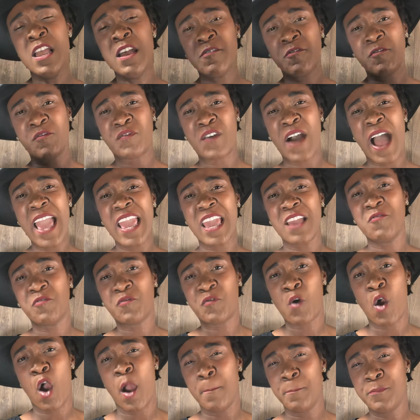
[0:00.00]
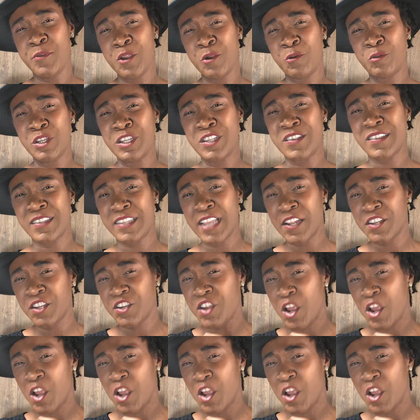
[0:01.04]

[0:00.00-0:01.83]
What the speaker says: fighting for a beauty standard,